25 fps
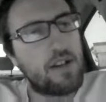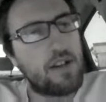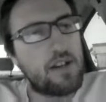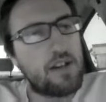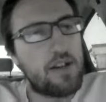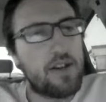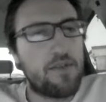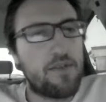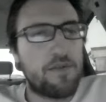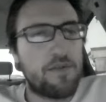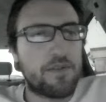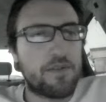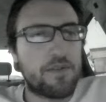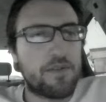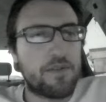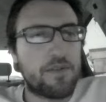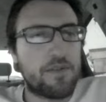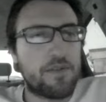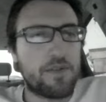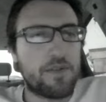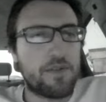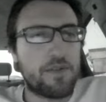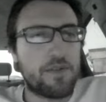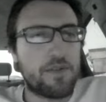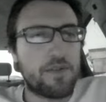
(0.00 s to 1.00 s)
if there's a
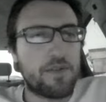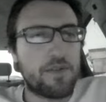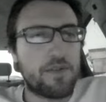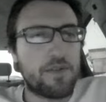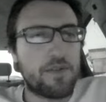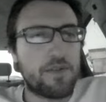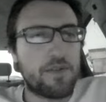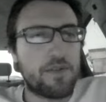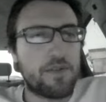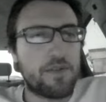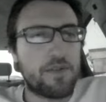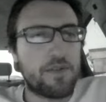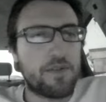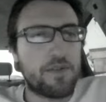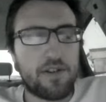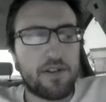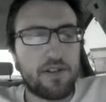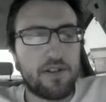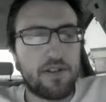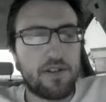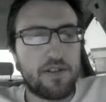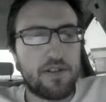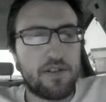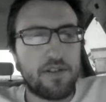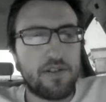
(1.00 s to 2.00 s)
way for this
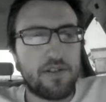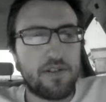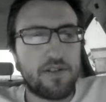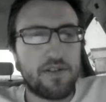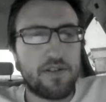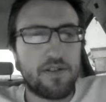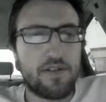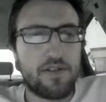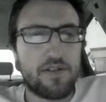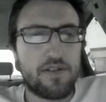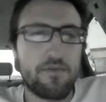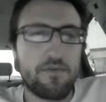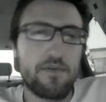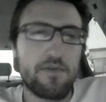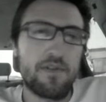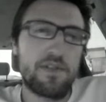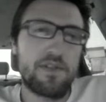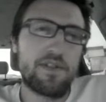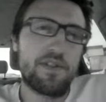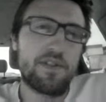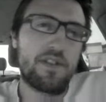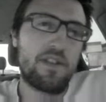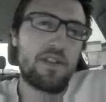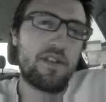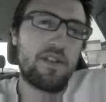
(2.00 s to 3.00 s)
function to
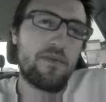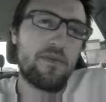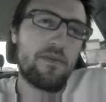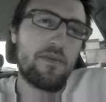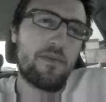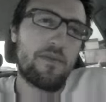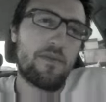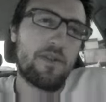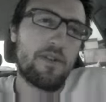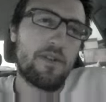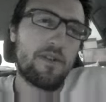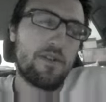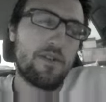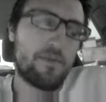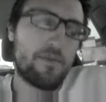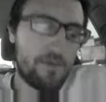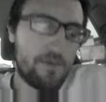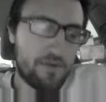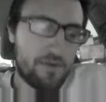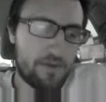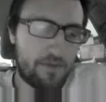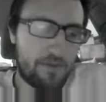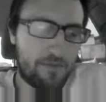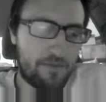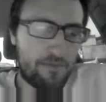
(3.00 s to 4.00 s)
receive a
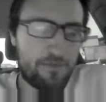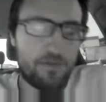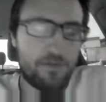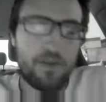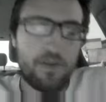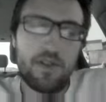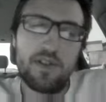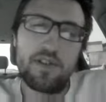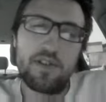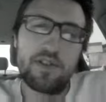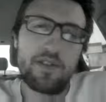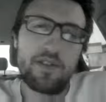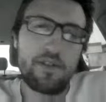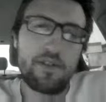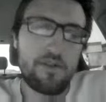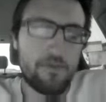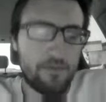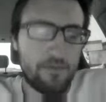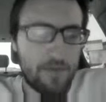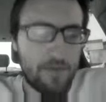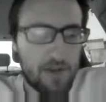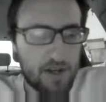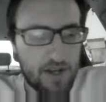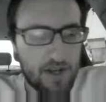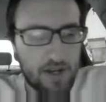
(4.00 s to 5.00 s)
variable in the scope,
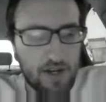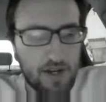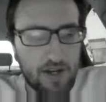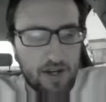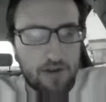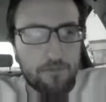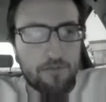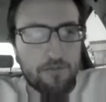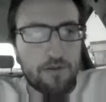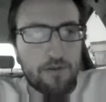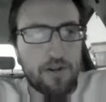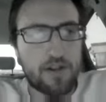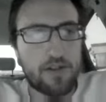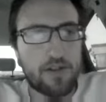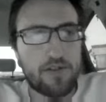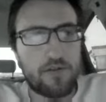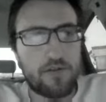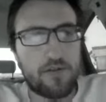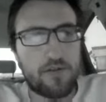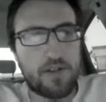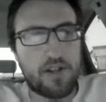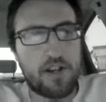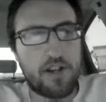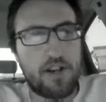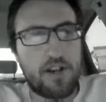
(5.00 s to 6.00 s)
but I could do a
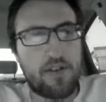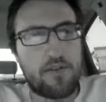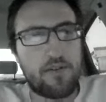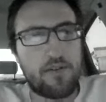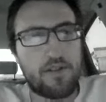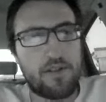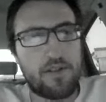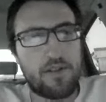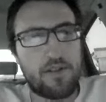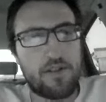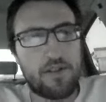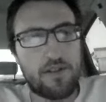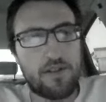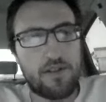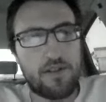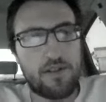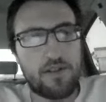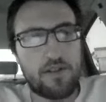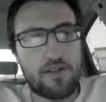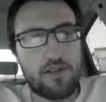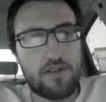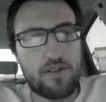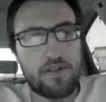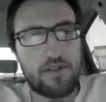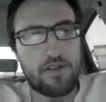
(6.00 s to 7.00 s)
count.
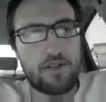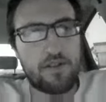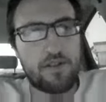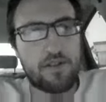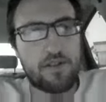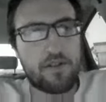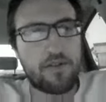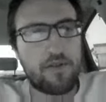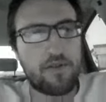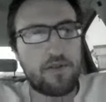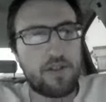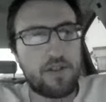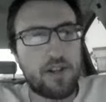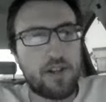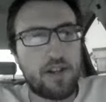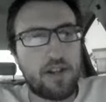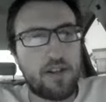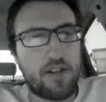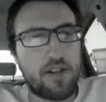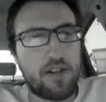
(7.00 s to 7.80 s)
Do let